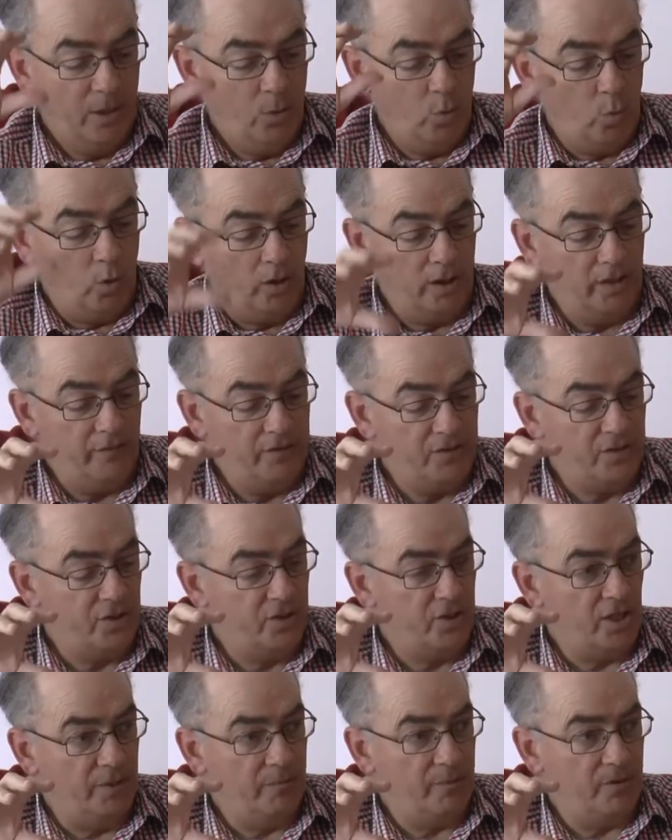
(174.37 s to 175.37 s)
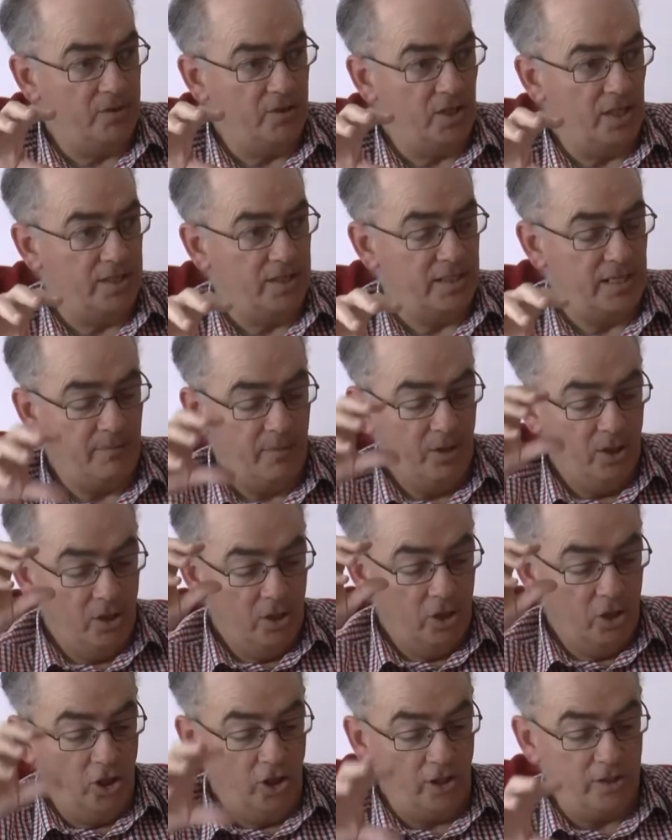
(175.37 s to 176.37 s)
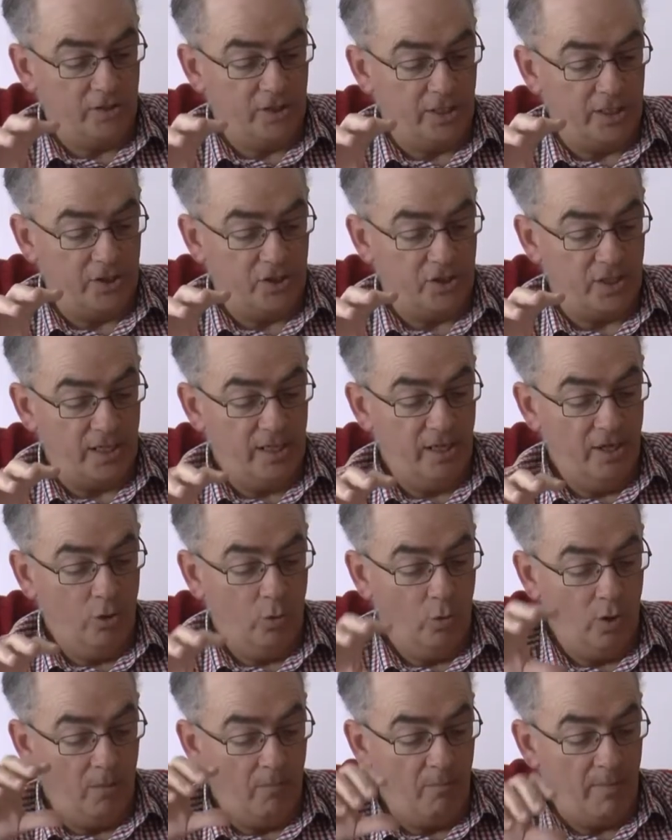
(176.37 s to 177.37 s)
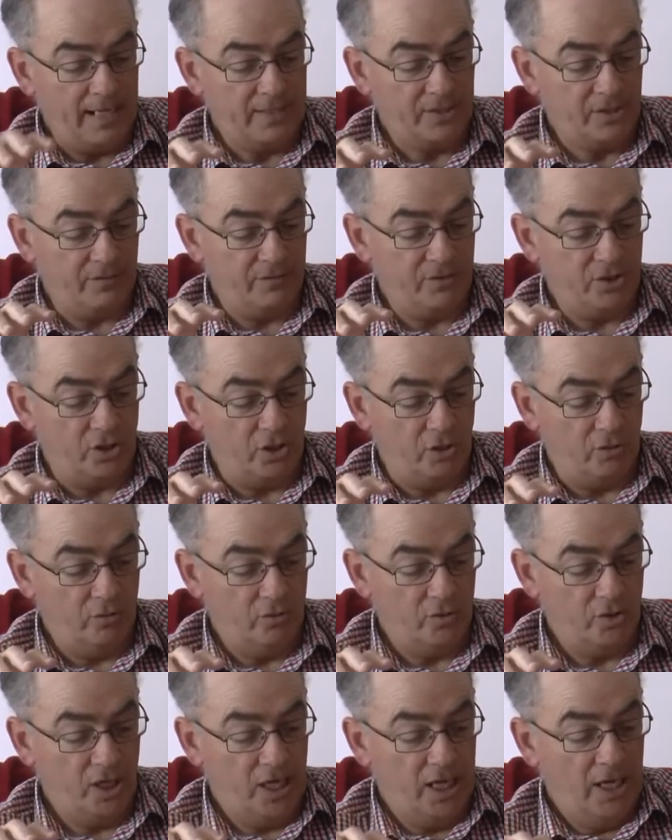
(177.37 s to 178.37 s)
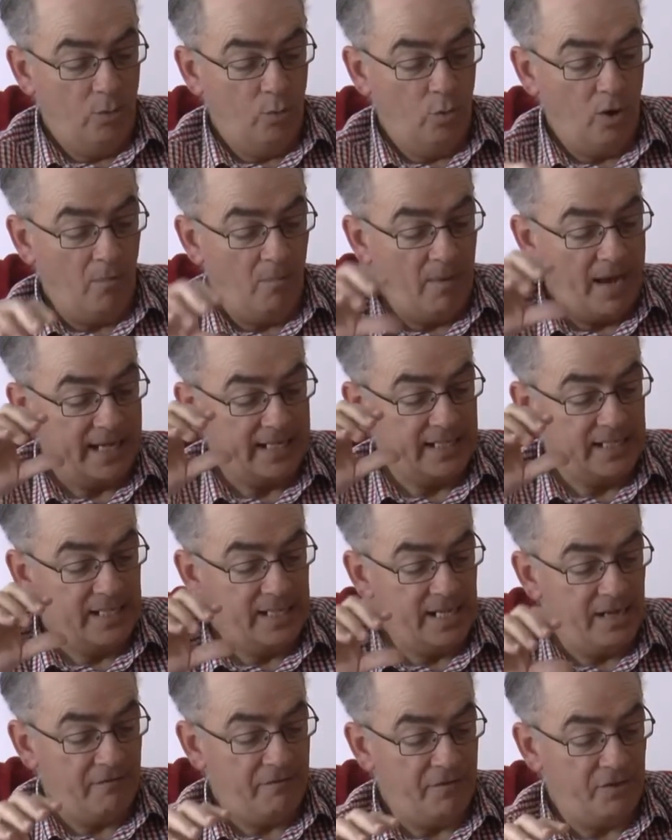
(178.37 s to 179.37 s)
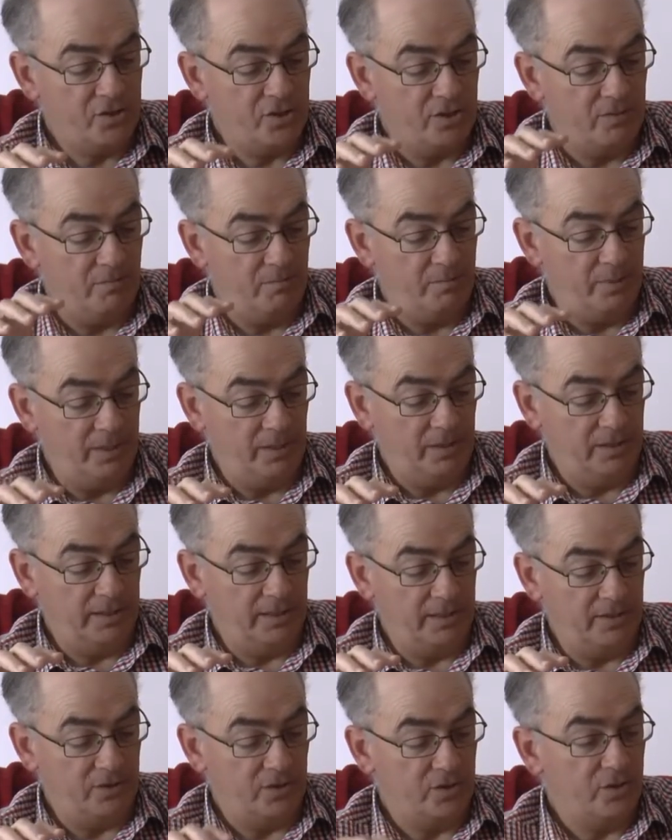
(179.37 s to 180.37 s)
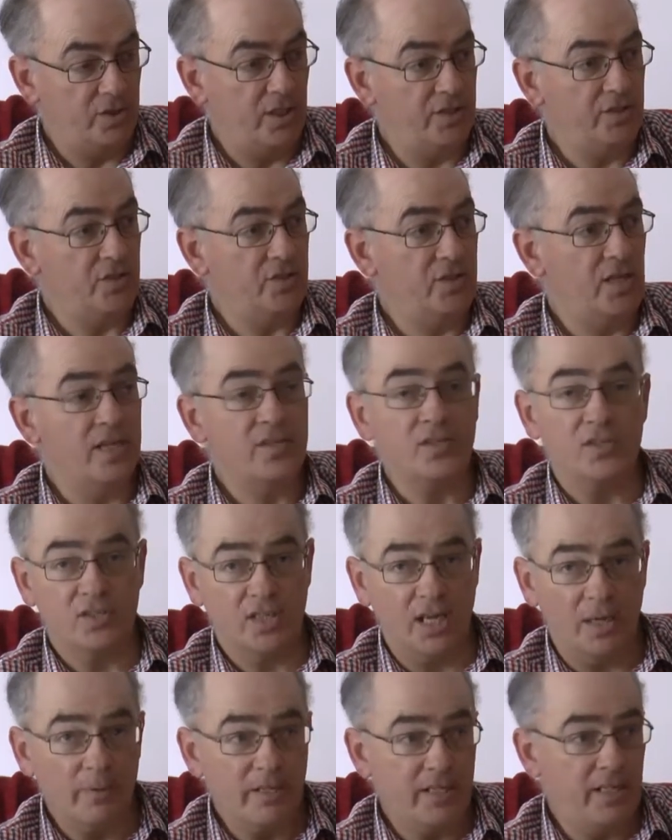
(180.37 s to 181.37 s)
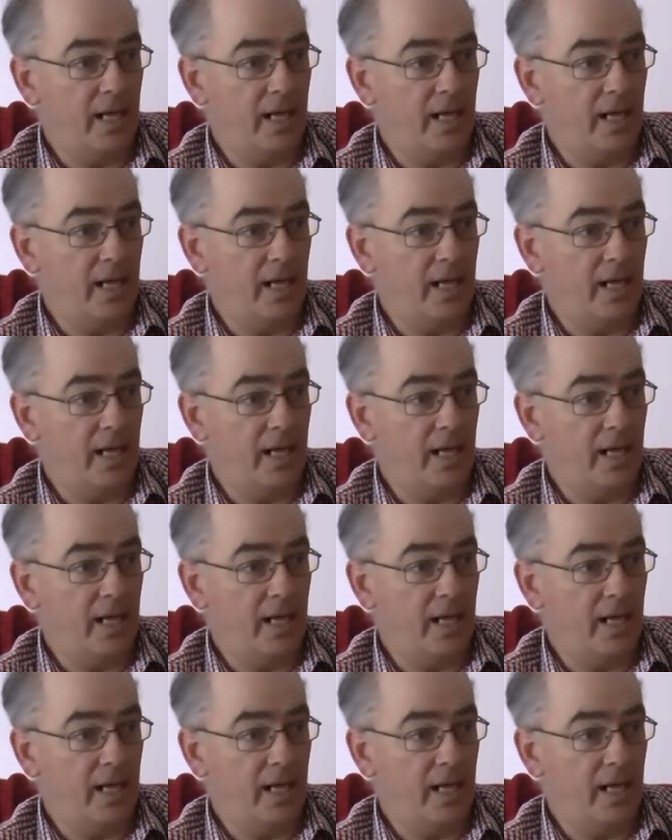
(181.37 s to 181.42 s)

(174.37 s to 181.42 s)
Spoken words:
one of his disciples said to him, look, teacher, what massive stones, what magnificent buildings. And Jesus says, it's coming